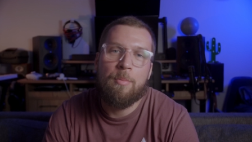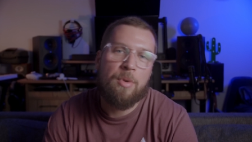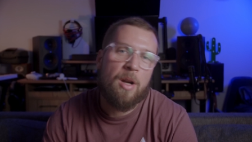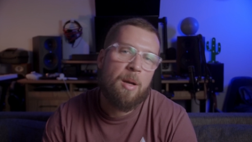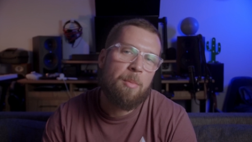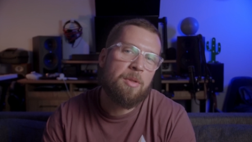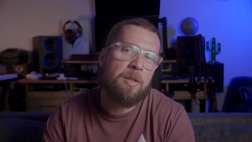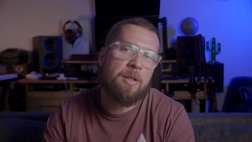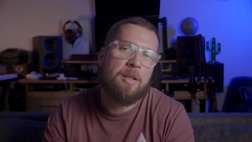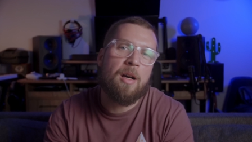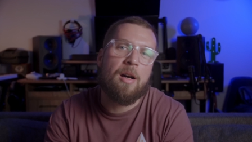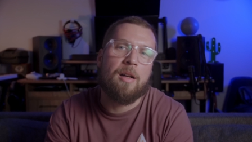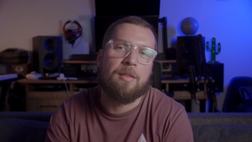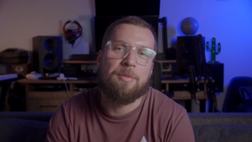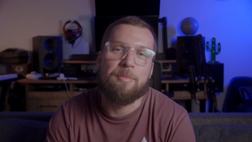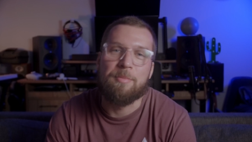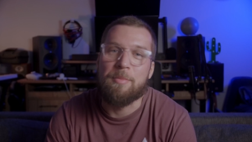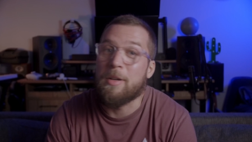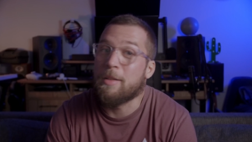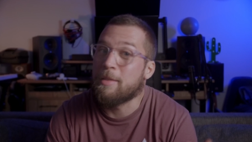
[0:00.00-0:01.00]
Probably not,
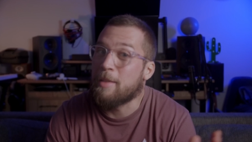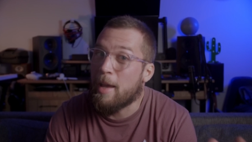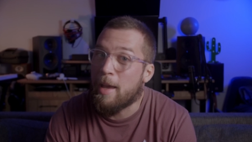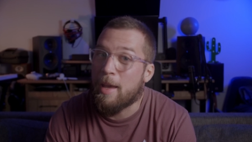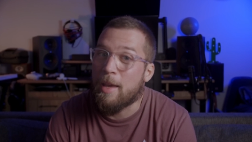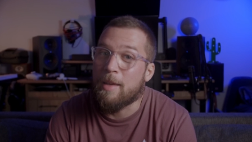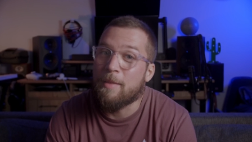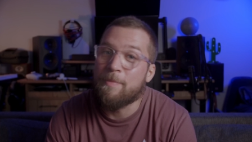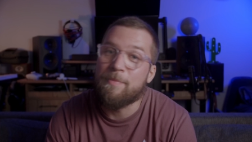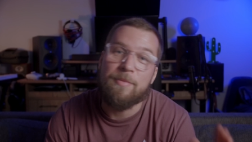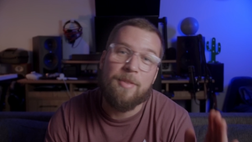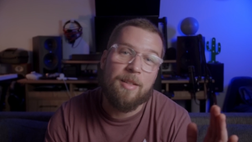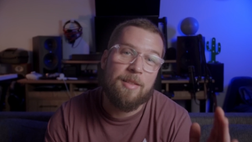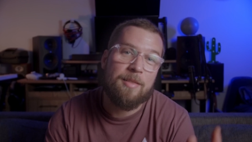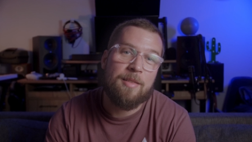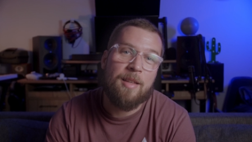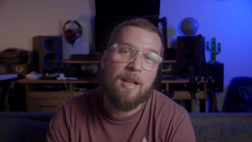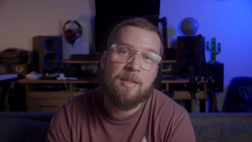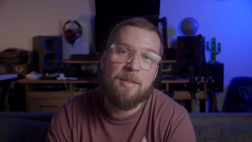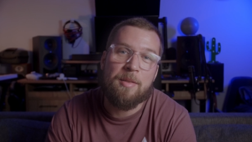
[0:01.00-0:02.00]
but hey, that
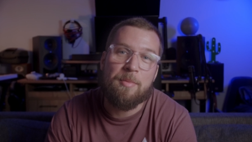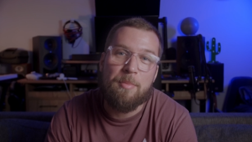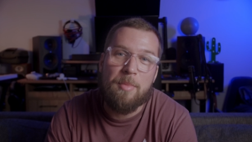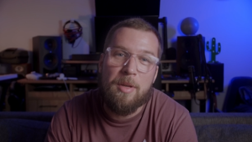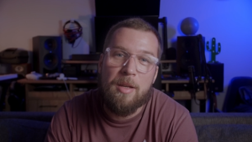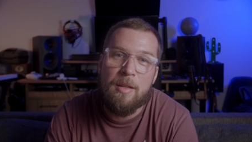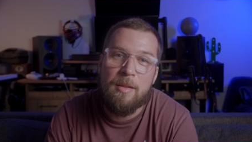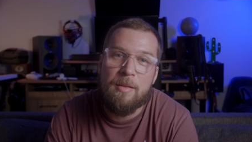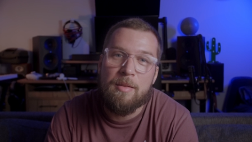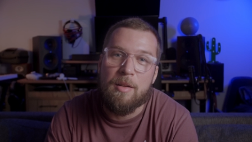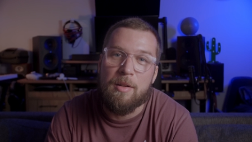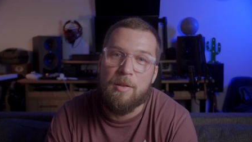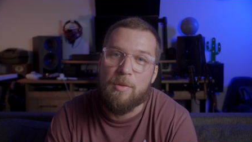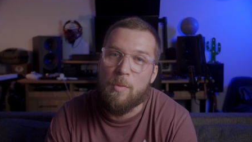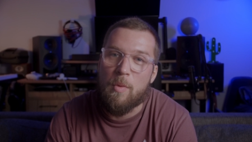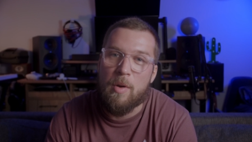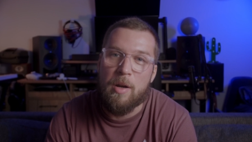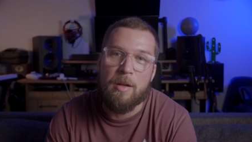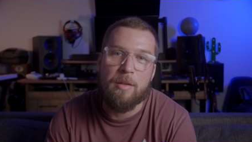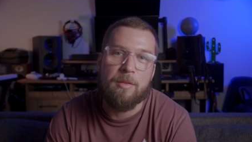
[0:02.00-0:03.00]
doesn't mean there
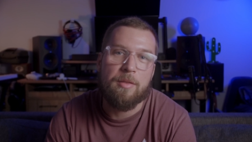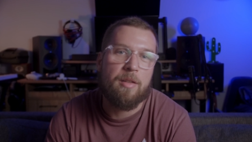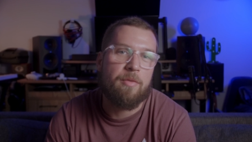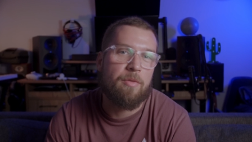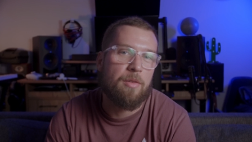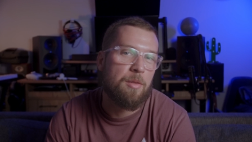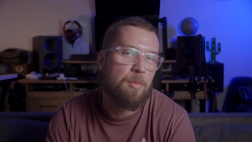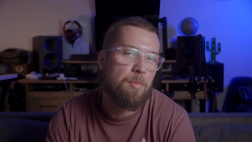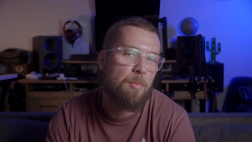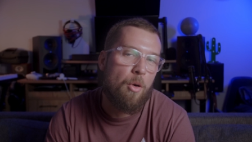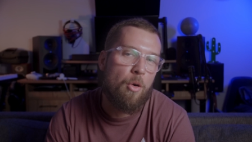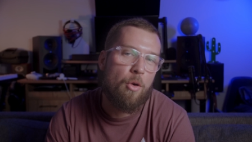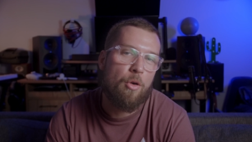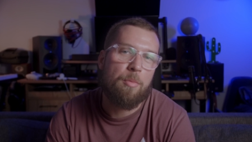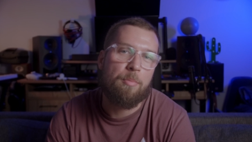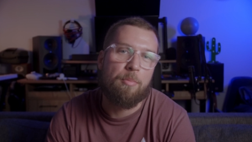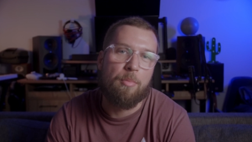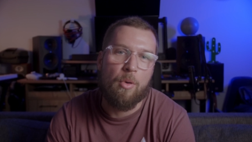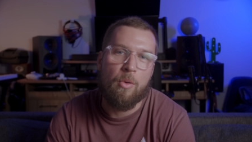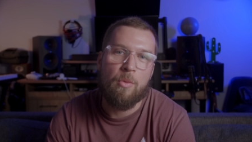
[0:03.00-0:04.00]
weren't even
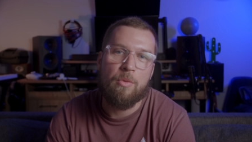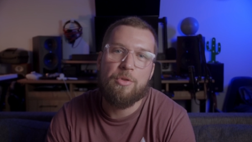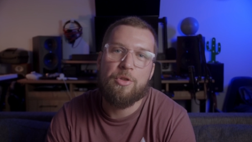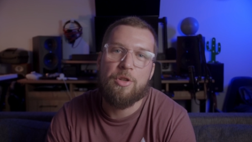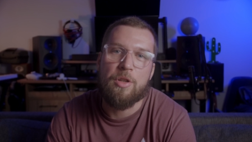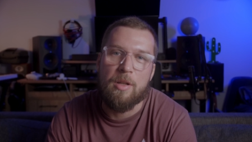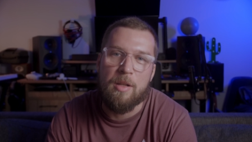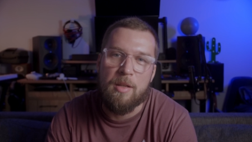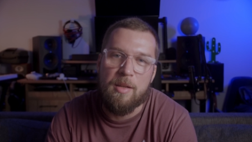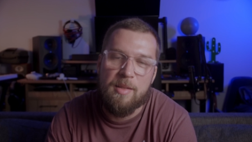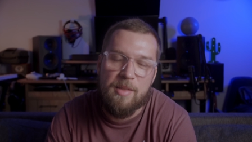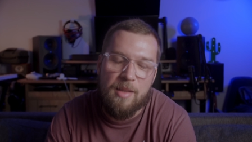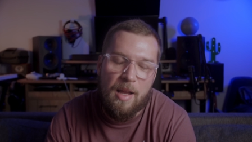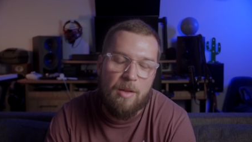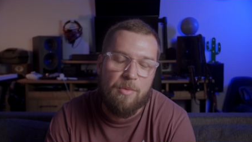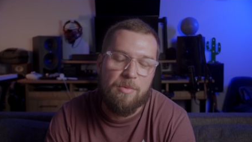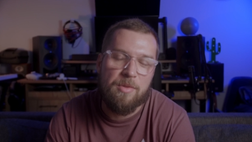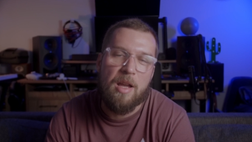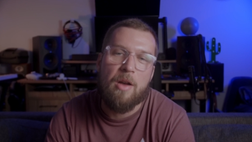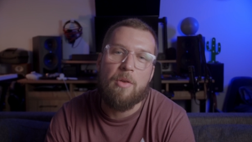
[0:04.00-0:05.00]
more bone-chilling
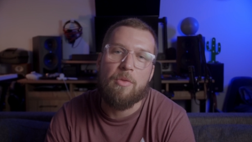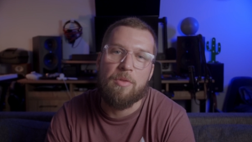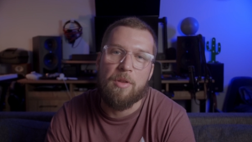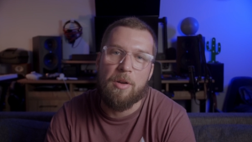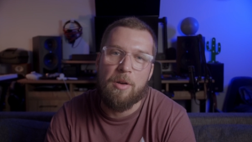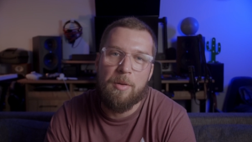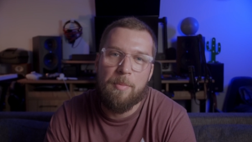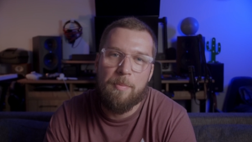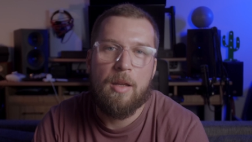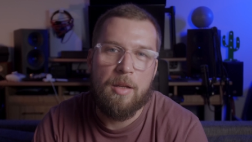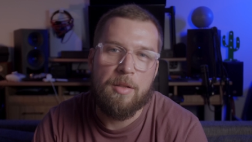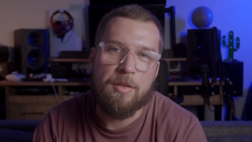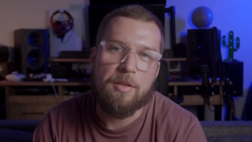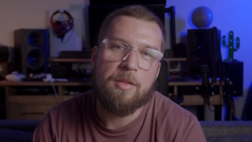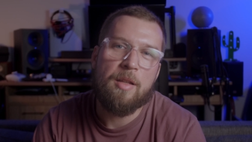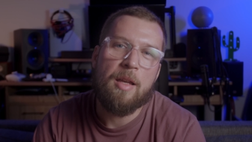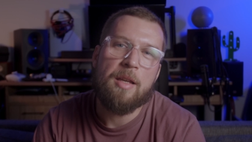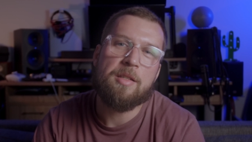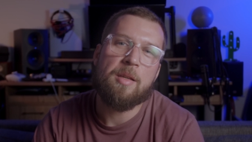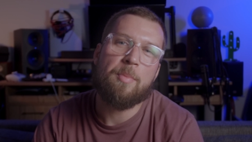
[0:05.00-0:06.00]
sounds out there. In
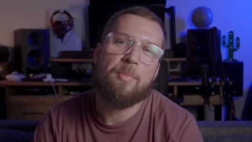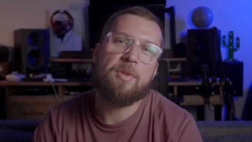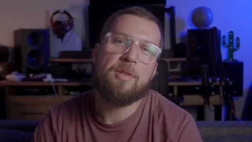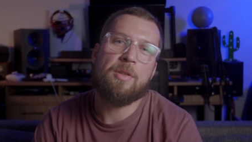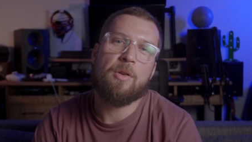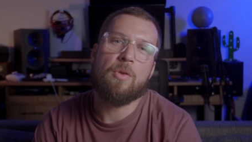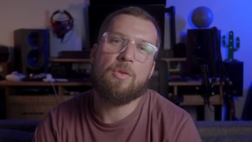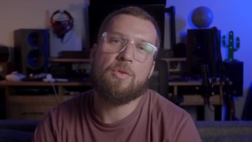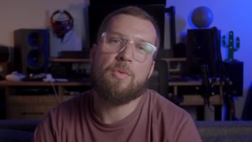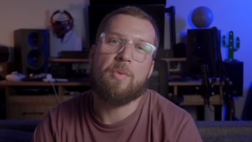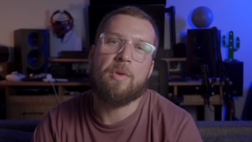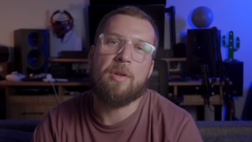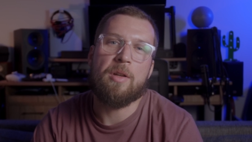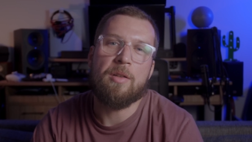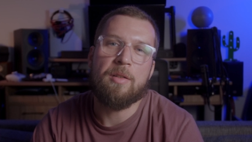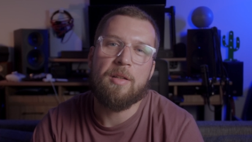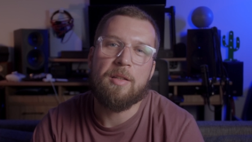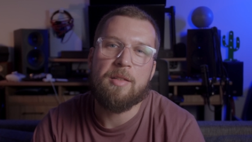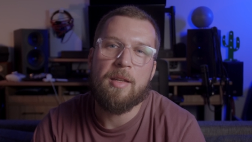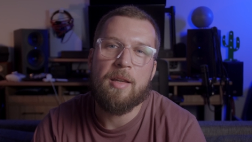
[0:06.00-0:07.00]
today's episode, we're
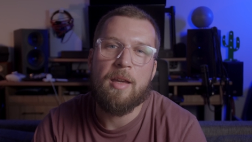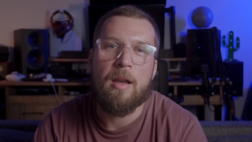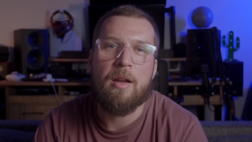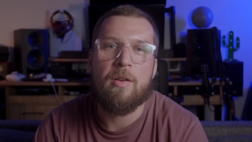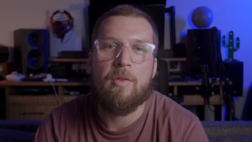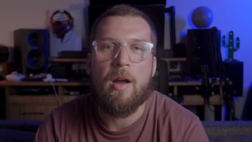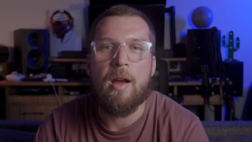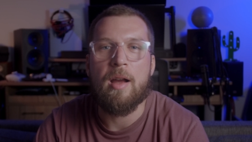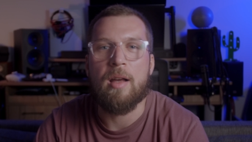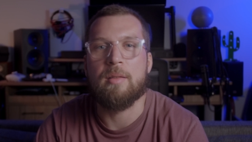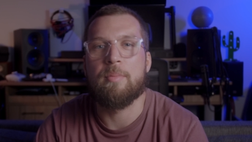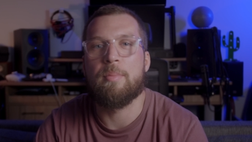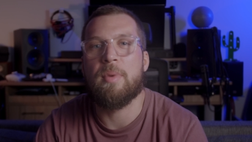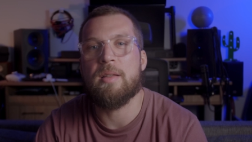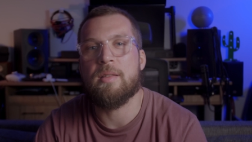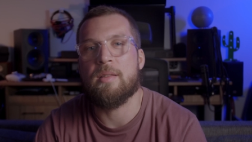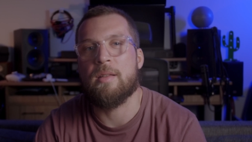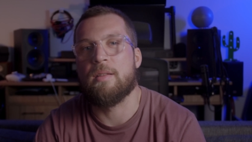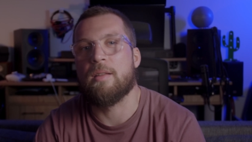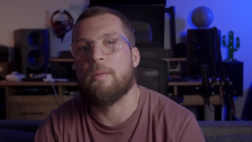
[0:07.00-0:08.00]
gonna take a crack at
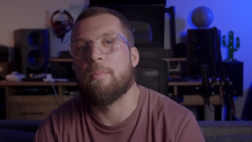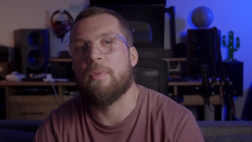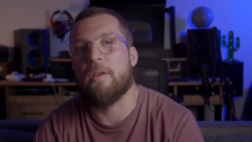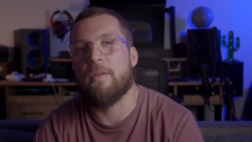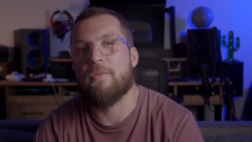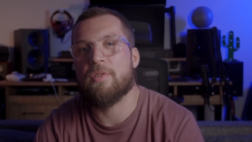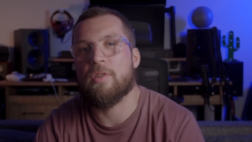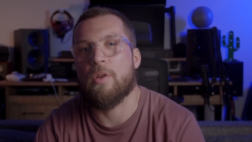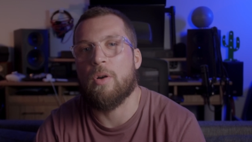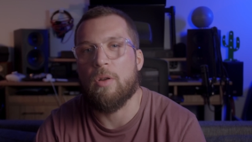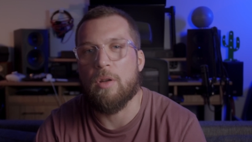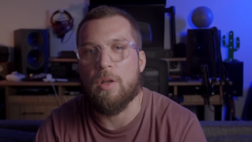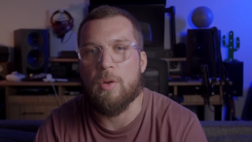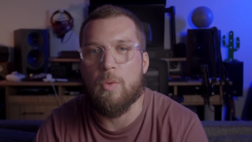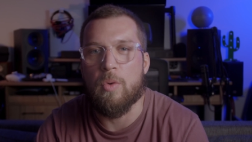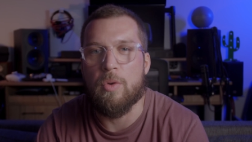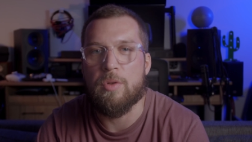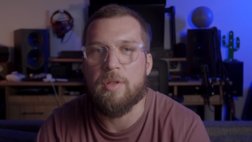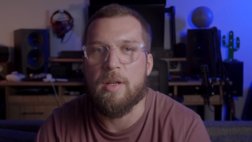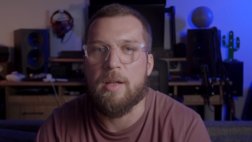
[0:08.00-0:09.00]
busting the myths
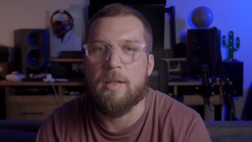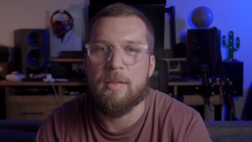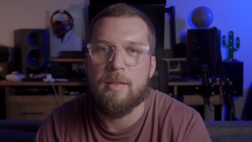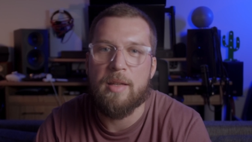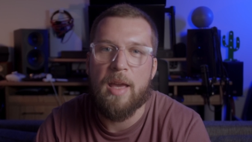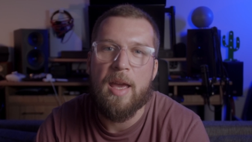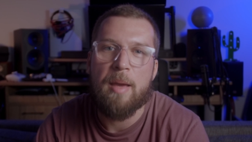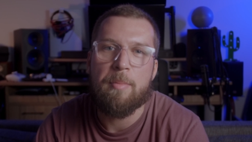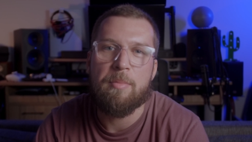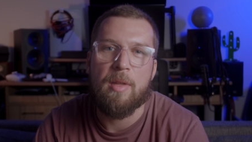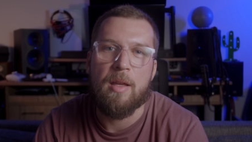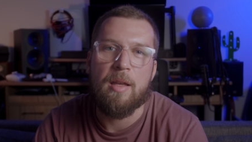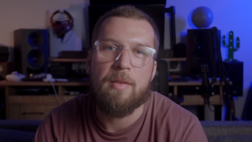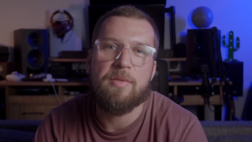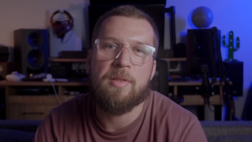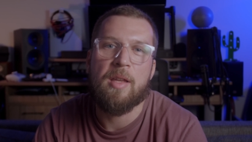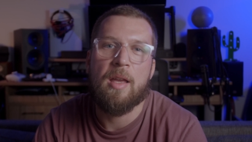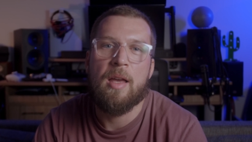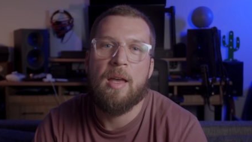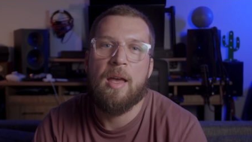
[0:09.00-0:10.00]
Hollywood and game devs